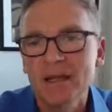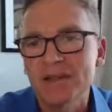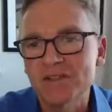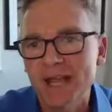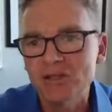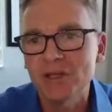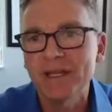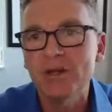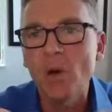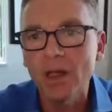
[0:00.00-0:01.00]
and
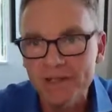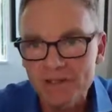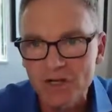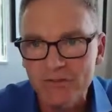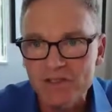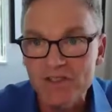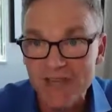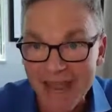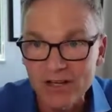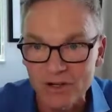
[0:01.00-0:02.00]
scheduling quality of service
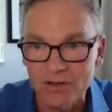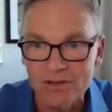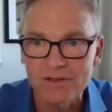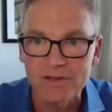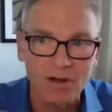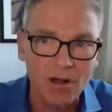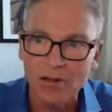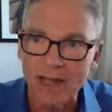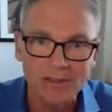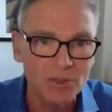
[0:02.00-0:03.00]
standards that are
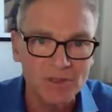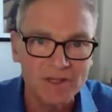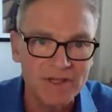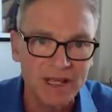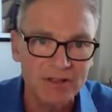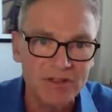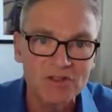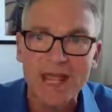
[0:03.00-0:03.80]
all IEEE standards,